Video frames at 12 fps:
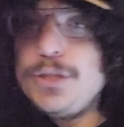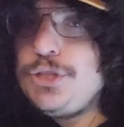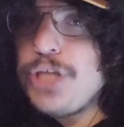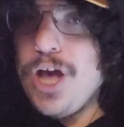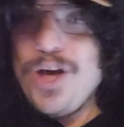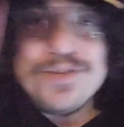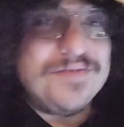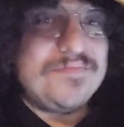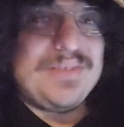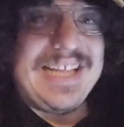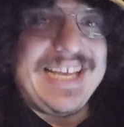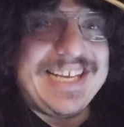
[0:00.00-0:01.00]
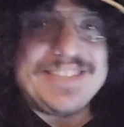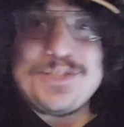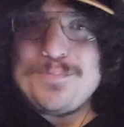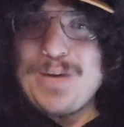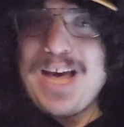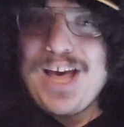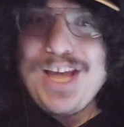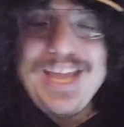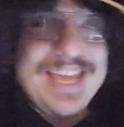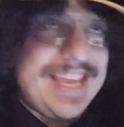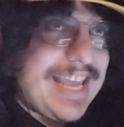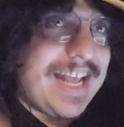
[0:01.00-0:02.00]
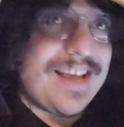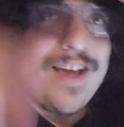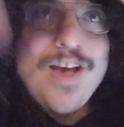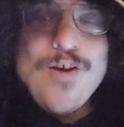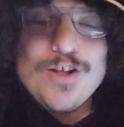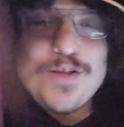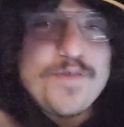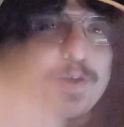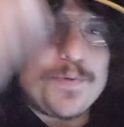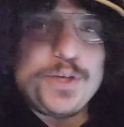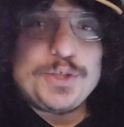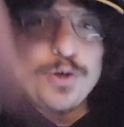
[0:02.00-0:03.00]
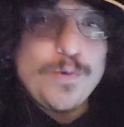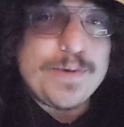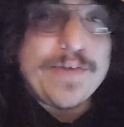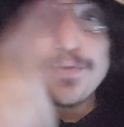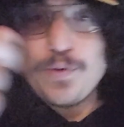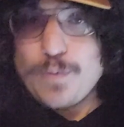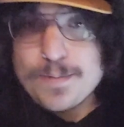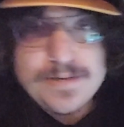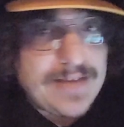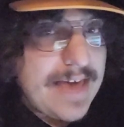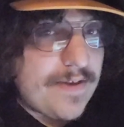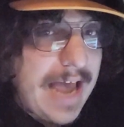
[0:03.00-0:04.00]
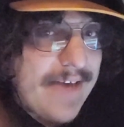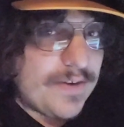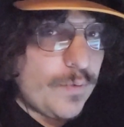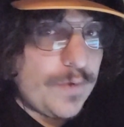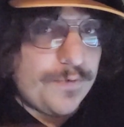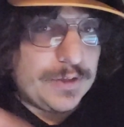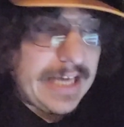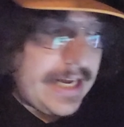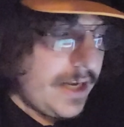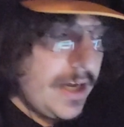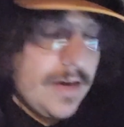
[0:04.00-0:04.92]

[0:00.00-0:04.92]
Don't blink, it's your blink. Okay, welcome to the show. Because I'm doing one because I'm having a wonderful day.